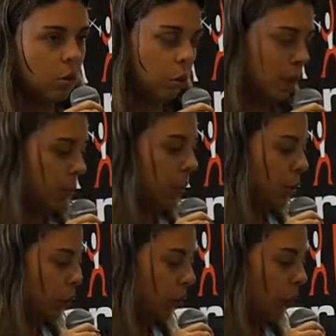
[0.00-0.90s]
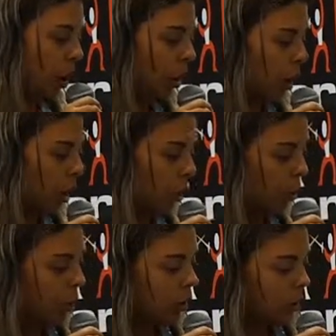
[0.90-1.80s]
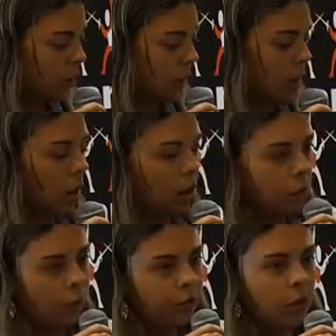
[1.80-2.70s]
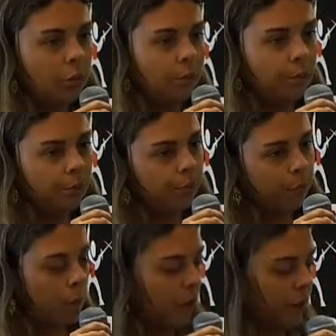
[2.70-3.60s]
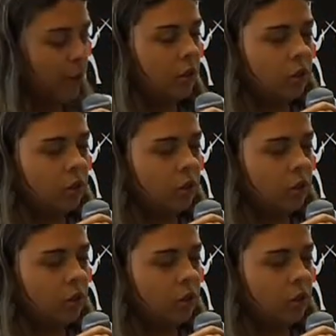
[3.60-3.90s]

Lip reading: So as I mentioned before, using this technology with the appropriate